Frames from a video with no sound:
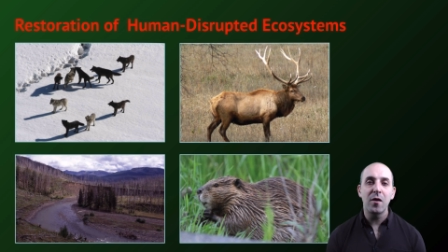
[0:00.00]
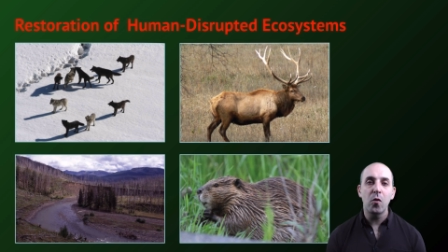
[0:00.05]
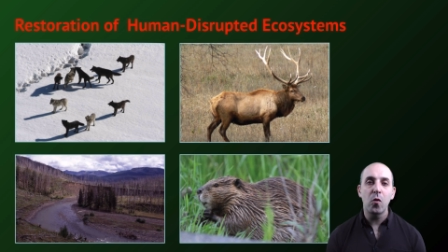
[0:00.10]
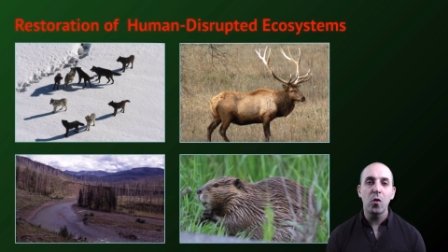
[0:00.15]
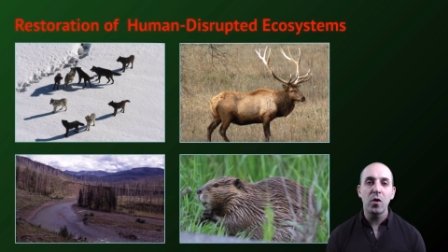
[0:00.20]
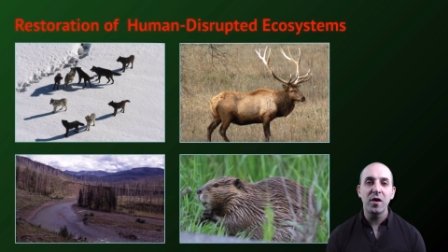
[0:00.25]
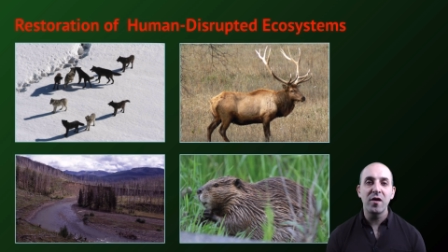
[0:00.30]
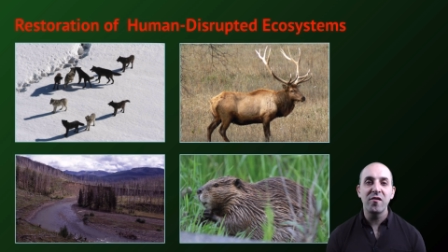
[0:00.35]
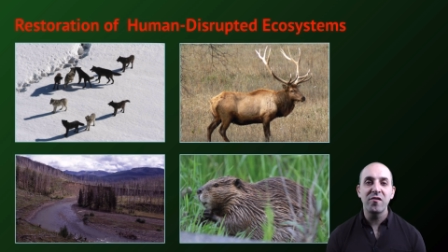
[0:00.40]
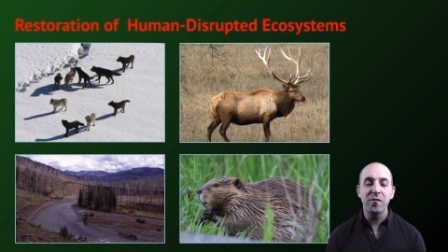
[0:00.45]

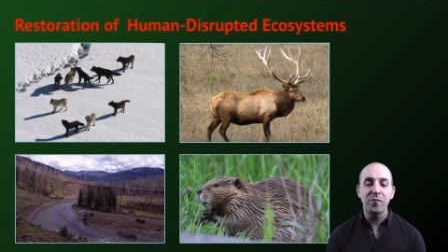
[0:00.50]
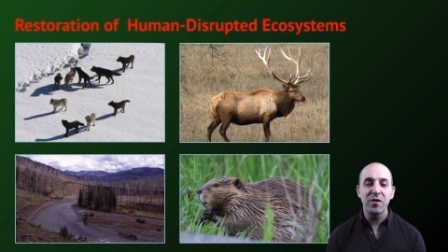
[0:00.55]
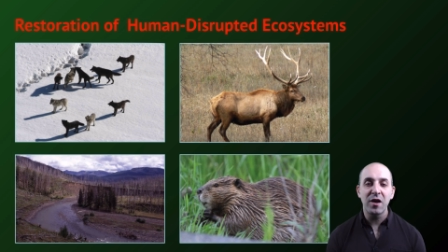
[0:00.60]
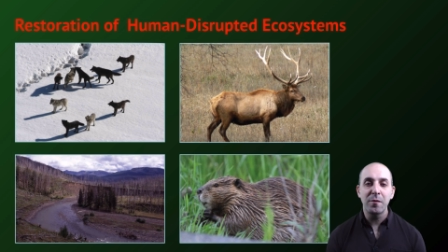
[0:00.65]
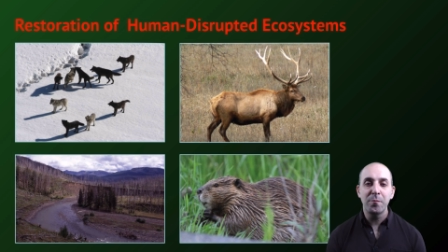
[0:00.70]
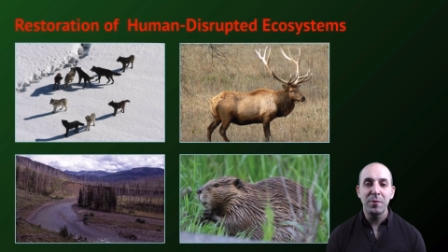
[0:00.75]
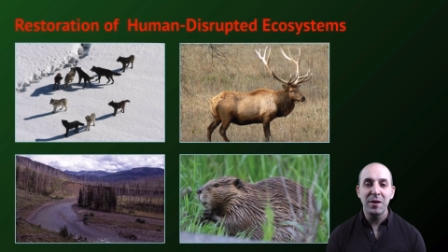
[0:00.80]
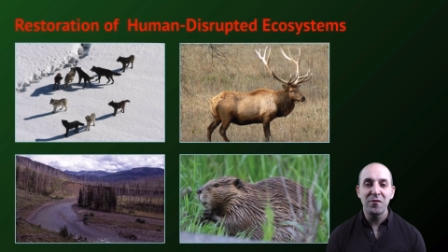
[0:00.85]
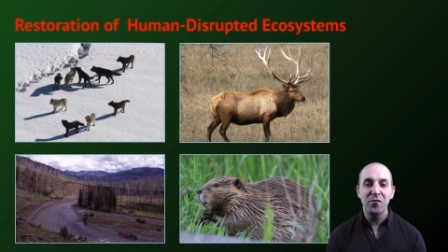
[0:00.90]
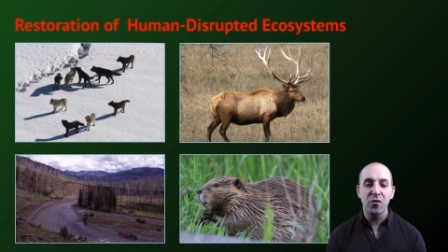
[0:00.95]
organisms
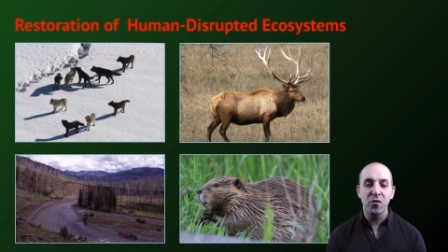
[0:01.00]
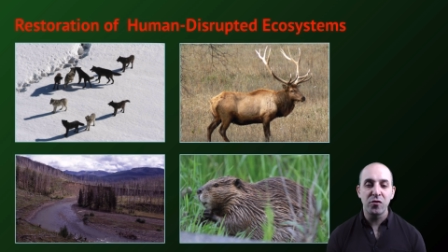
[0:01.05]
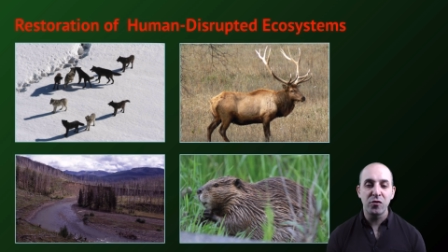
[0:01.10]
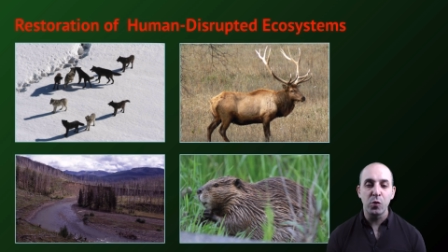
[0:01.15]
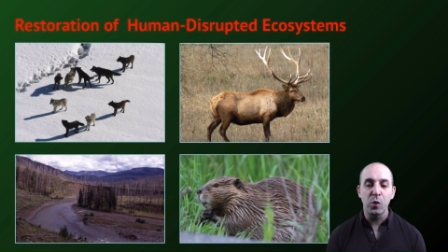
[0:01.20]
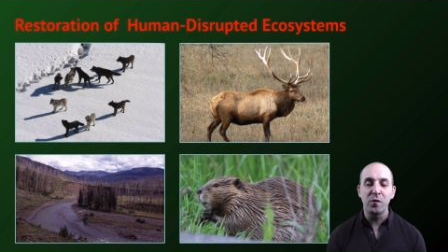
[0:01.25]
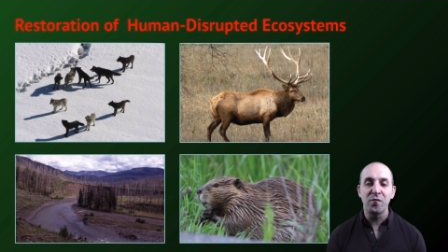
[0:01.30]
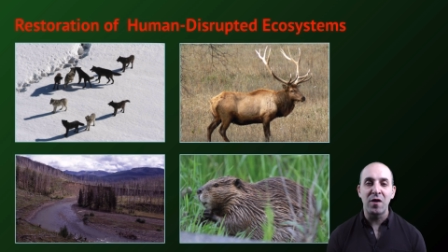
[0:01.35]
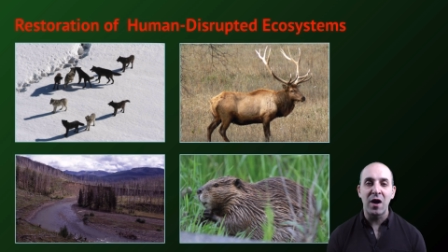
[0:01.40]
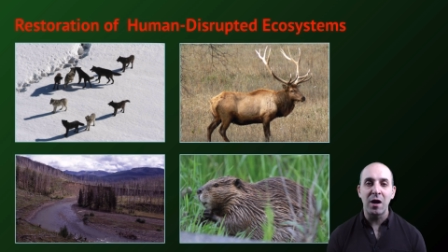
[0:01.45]
like beavers to
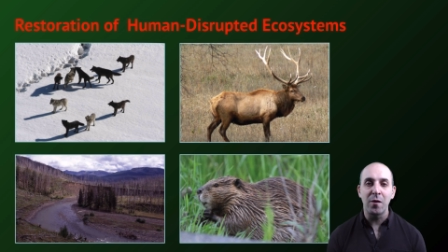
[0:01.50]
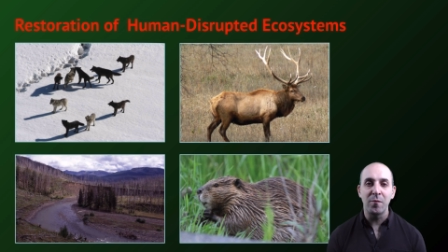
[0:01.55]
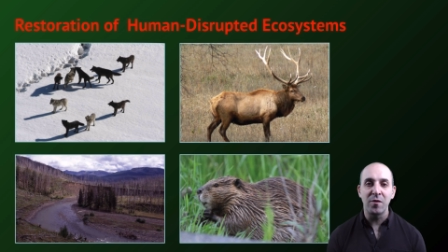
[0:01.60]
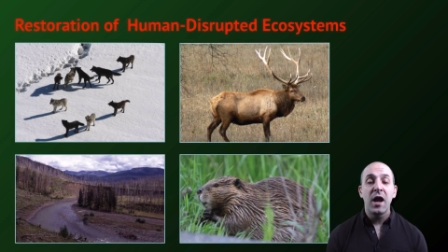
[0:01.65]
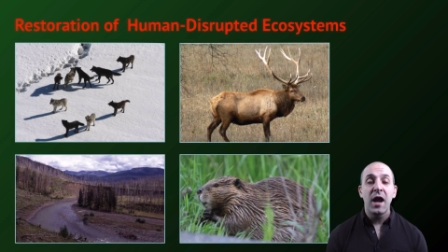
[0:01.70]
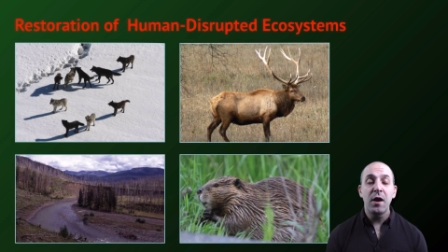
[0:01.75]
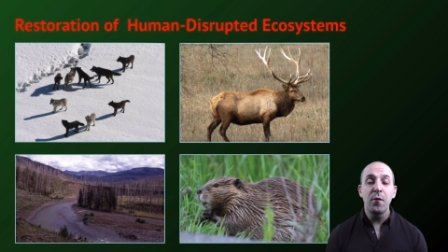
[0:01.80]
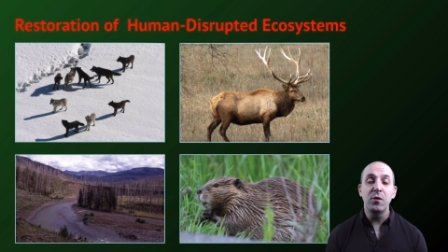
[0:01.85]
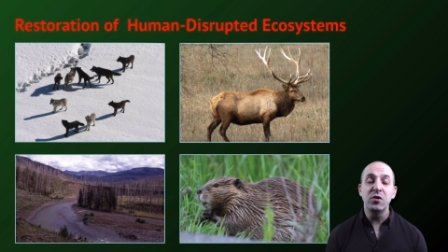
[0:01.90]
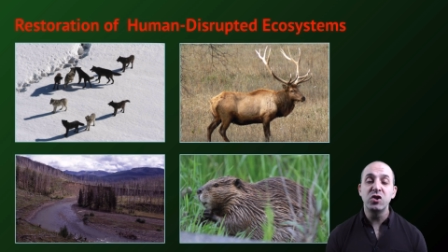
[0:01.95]

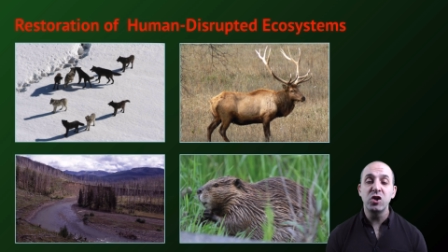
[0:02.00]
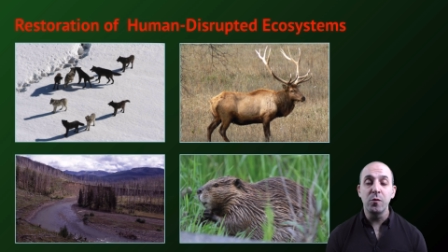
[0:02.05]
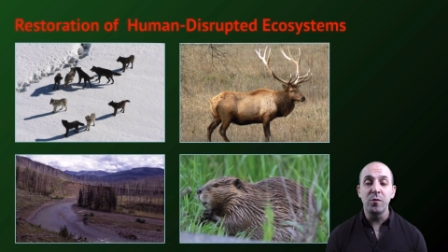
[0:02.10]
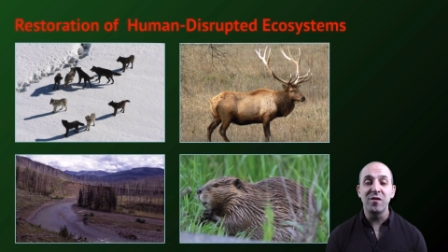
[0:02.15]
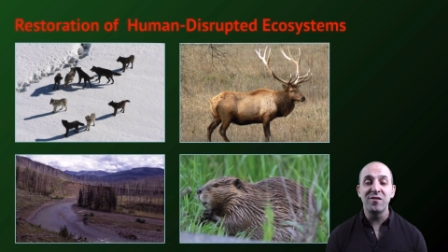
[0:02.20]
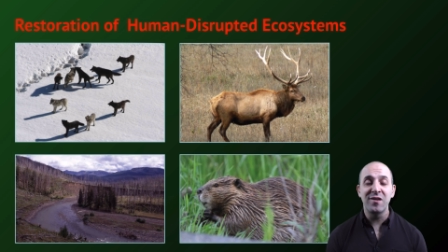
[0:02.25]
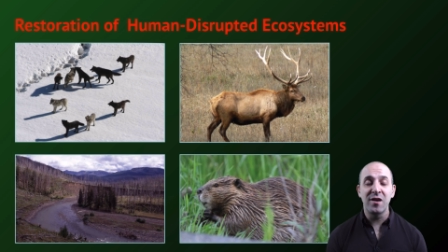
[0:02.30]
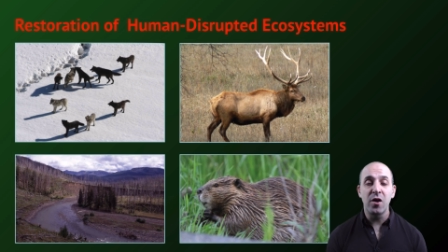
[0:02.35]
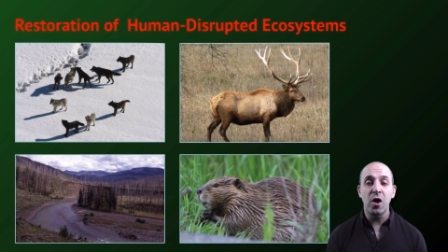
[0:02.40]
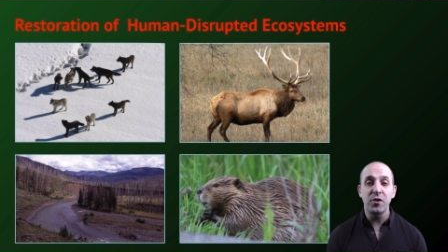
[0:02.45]
environments in which
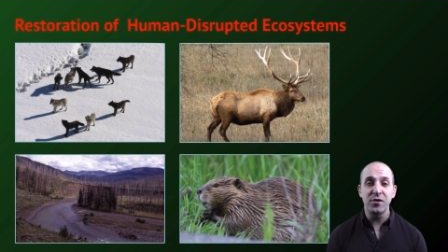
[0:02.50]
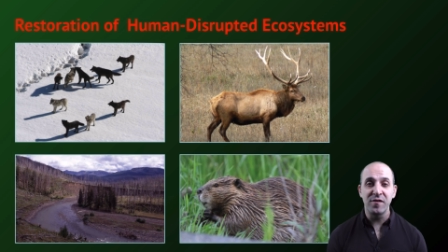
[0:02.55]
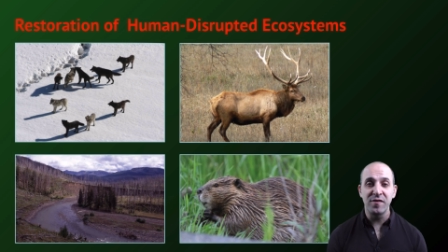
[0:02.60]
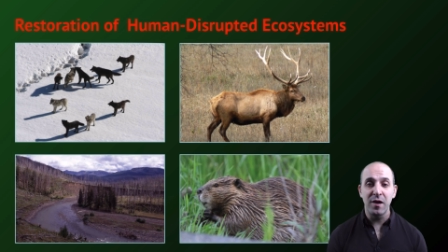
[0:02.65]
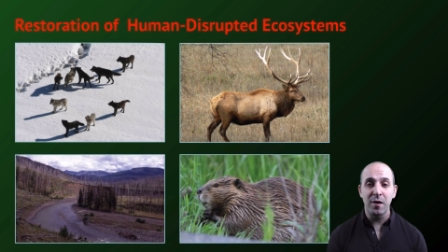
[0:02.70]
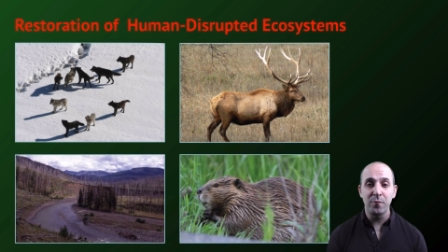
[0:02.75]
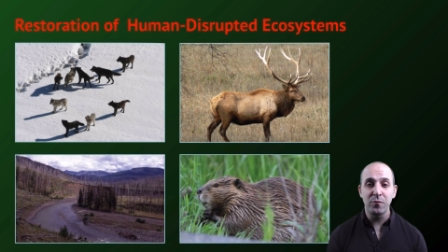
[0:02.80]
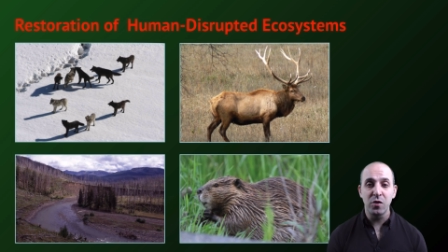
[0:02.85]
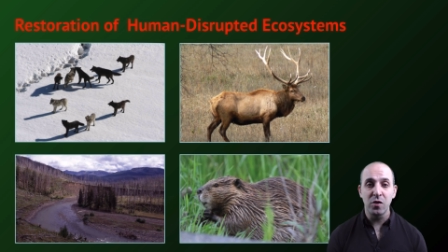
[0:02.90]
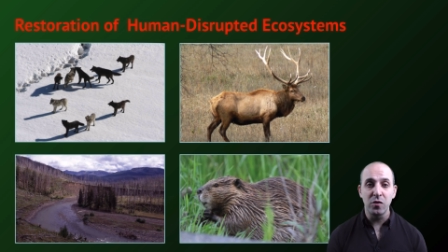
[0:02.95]
humans had hunted
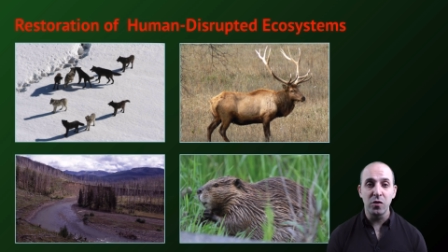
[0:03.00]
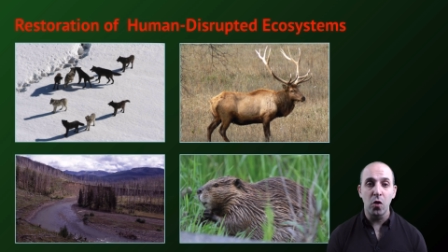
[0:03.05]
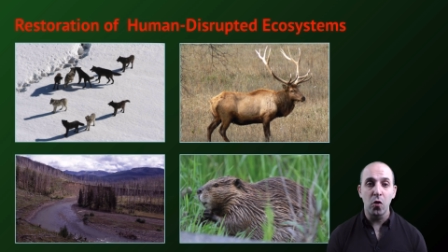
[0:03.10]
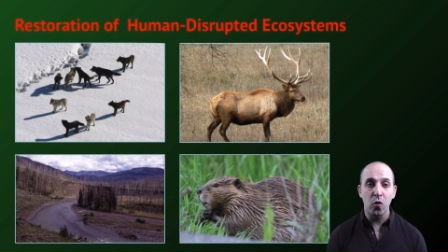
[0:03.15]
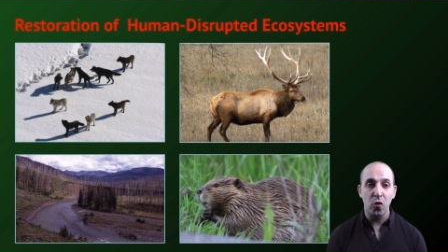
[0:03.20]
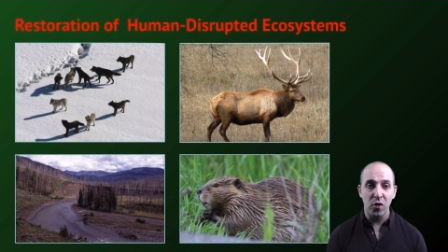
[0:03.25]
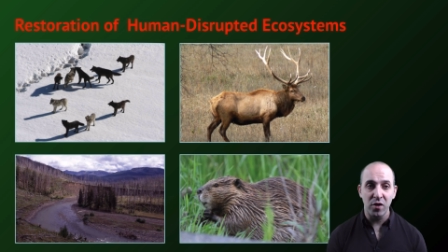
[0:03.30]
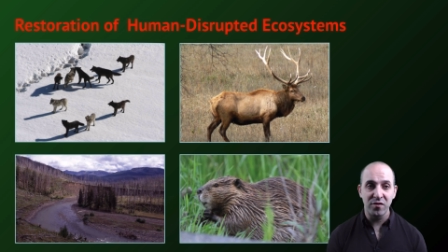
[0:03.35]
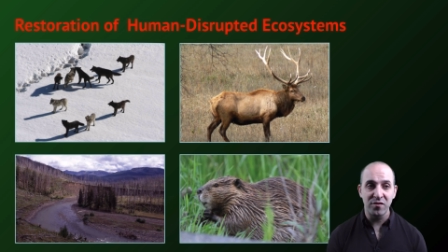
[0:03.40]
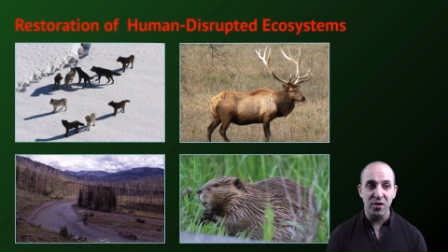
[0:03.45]
them to
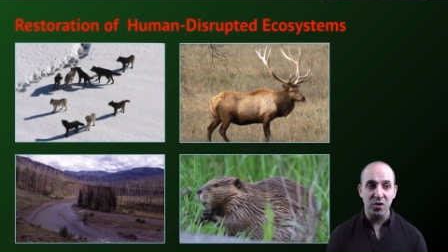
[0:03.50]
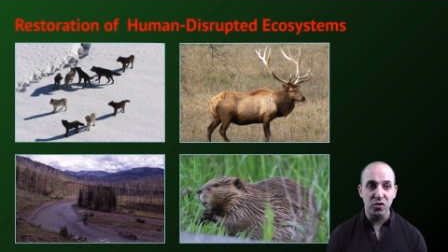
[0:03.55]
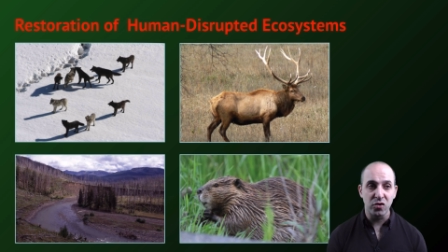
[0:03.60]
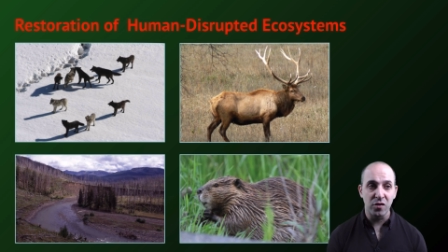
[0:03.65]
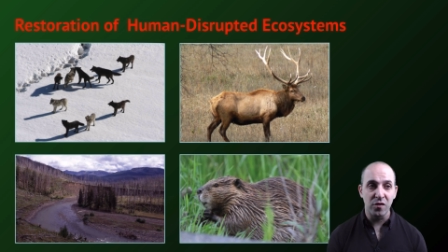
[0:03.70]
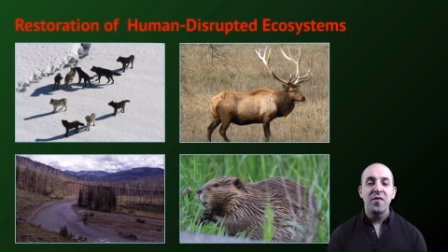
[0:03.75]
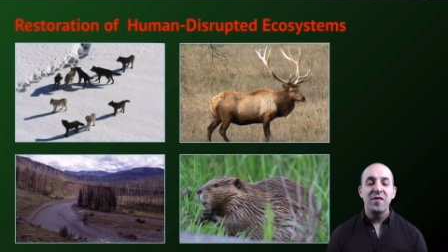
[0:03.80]
local extinction.